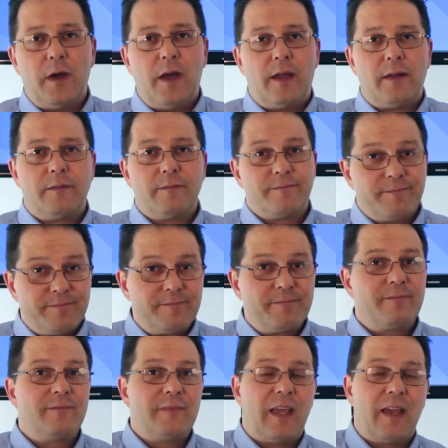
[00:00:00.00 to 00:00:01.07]
what?
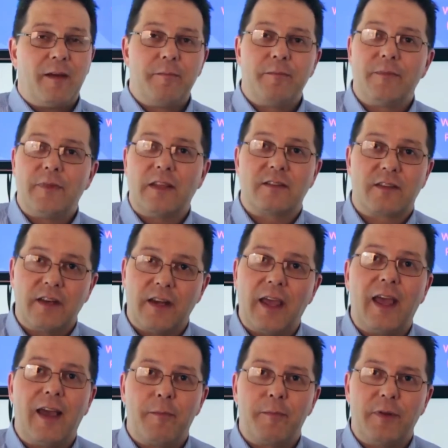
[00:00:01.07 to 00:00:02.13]
Yep, that's going to
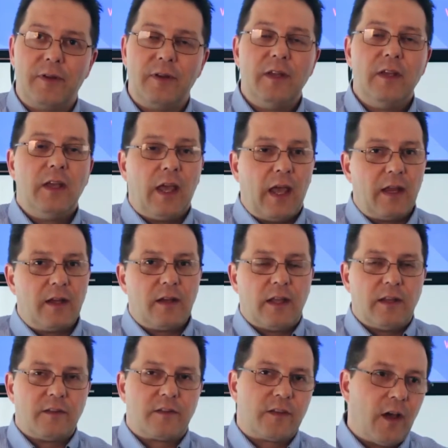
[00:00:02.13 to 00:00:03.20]
happen.
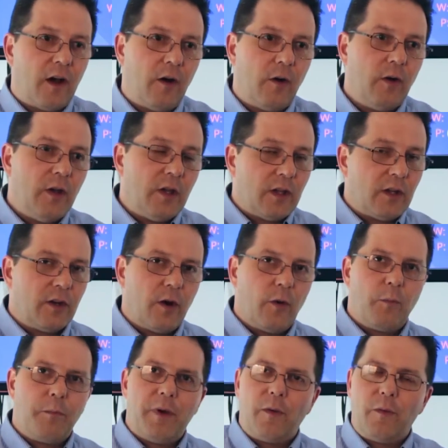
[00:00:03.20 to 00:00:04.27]
And so,
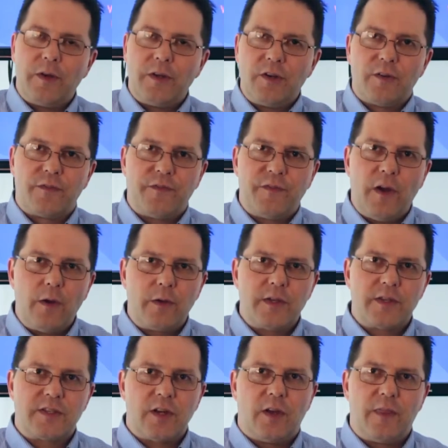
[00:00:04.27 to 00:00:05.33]
but when you're
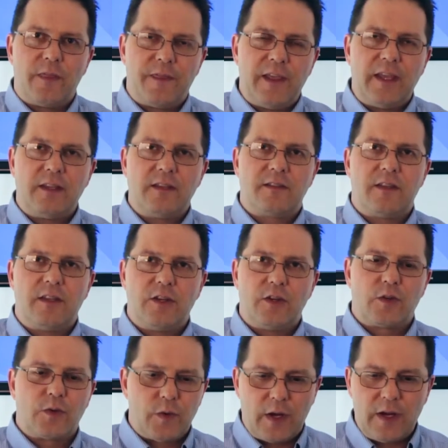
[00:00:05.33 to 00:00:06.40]
focused on things that
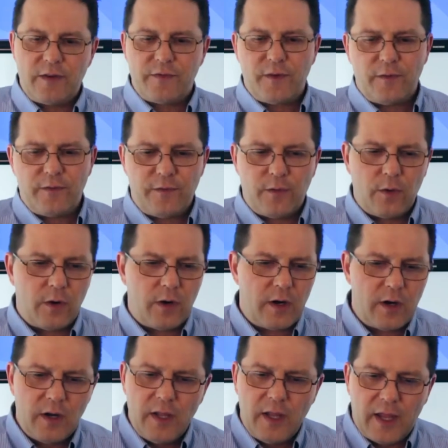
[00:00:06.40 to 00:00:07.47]
you're grateful
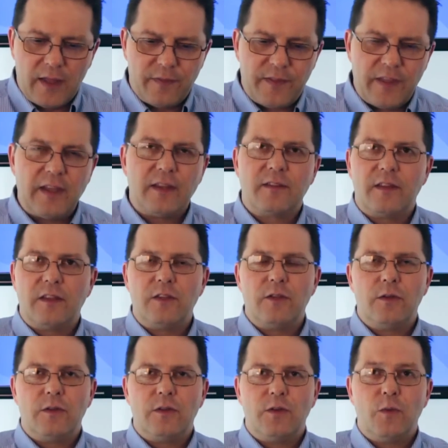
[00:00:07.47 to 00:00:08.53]
for and things that
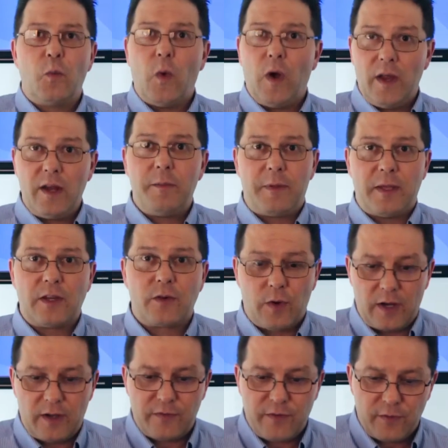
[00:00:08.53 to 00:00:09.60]
you want to be
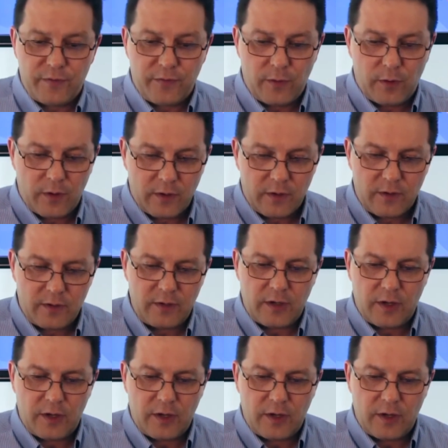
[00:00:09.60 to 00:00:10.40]
grateful for,